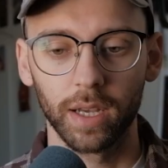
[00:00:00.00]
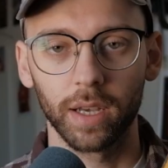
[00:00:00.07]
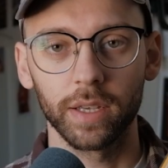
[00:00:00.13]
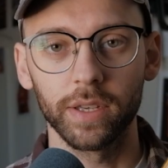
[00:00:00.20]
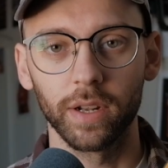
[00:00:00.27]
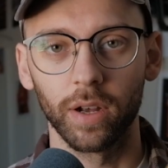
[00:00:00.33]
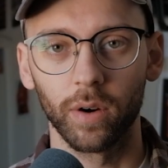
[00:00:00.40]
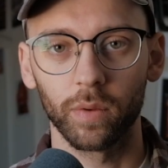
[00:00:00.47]

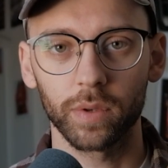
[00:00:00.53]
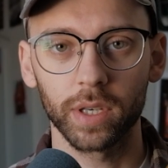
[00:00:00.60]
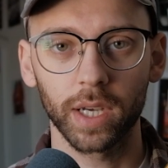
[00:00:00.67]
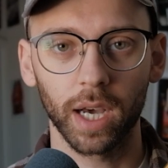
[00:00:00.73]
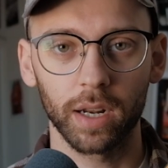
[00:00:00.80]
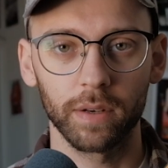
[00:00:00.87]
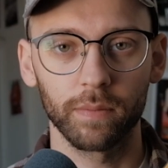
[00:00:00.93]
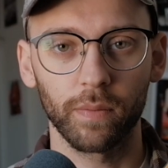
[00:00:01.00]
you
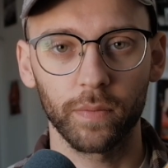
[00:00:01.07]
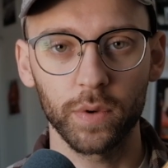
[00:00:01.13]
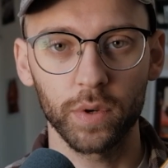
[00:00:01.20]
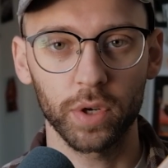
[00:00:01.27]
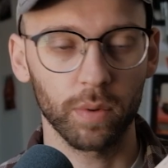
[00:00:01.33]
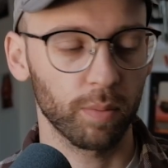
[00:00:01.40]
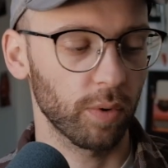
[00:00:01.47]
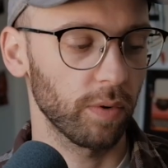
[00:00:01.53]
got to
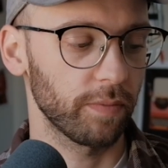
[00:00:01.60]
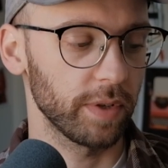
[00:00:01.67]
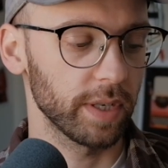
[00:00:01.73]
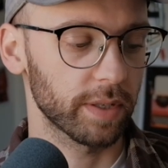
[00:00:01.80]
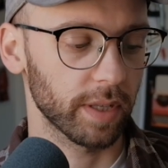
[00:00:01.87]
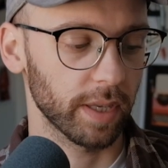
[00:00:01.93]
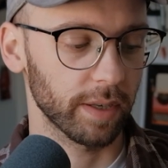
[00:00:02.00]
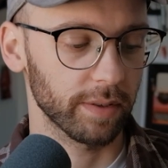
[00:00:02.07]
future-proof
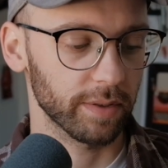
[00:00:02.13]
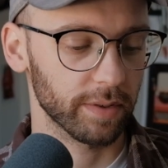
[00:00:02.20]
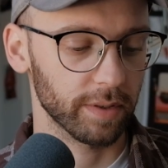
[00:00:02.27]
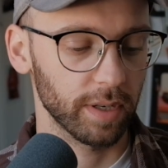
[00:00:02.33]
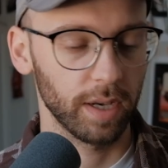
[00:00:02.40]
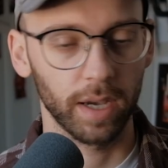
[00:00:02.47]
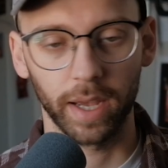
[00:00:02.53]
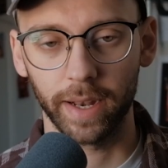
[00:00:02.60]
these things,
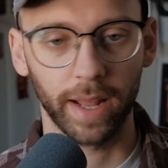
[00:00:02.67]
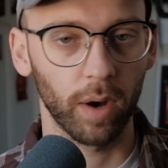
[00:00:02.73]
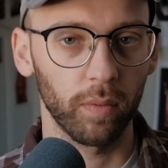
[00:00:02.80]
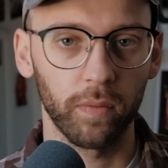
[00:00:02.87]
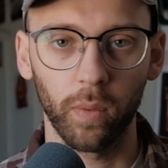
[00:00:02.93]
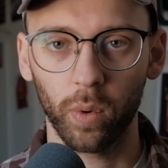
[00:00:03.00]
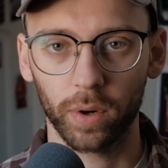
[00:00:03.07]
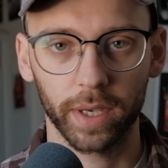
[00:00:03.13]
and now
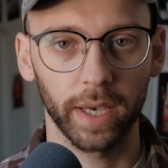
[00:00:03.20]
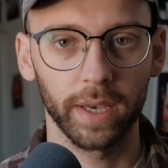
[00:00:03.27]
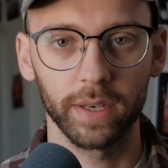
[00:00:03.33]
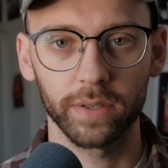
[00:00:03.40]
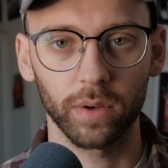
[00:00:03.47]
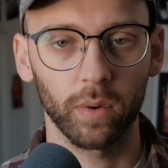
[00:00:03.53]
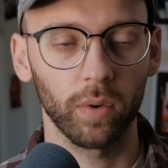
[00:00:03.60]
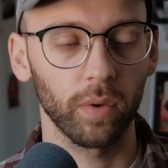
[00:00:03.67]
4K
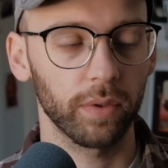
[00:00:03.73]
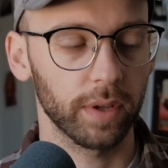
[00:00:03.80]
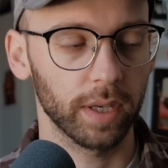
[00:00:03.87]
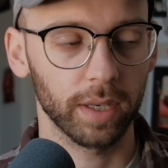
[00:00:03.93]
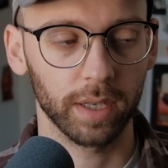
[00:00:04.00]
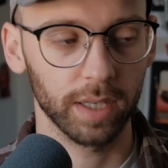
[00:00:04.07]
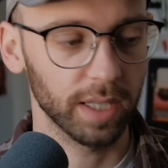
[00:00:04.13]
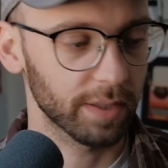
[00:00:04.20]
is a whole
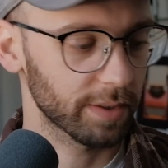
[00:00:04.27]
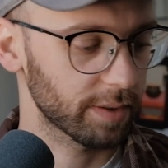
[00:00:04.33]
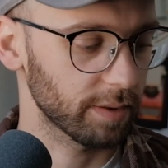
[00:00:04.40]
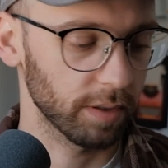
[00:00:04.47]
thing. It's